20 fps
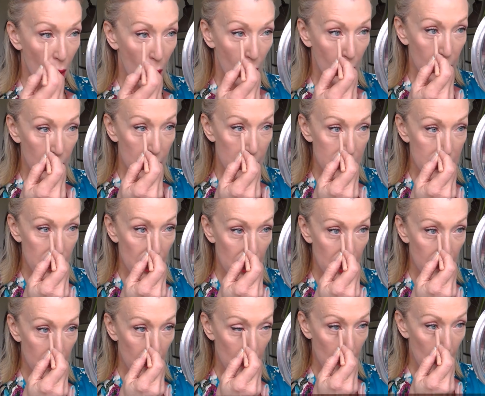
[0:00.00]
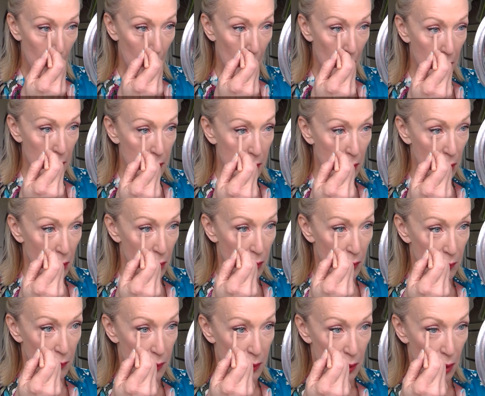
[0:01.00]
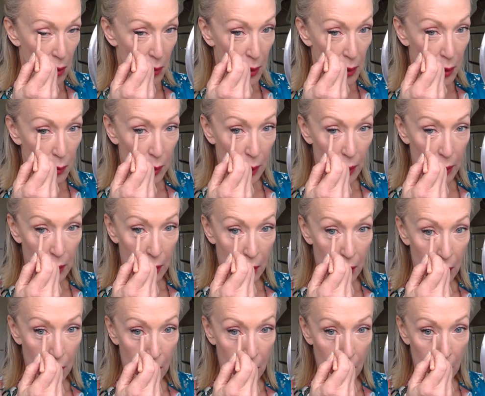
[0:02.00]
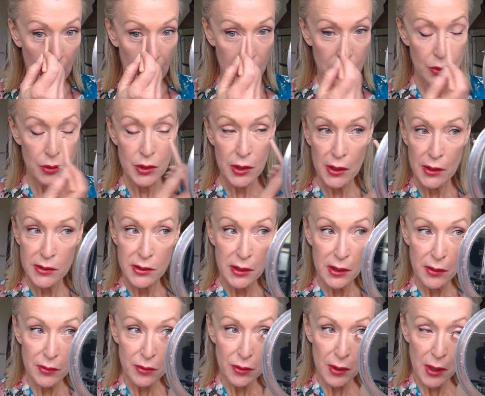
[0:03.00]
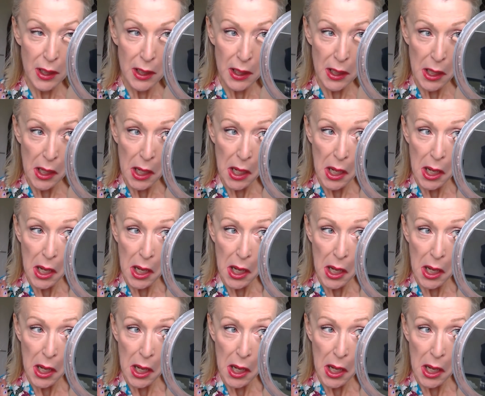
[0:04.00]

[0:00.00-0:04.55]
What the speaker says: on the inside of your eyes, a lot of us are anyway, and you just literally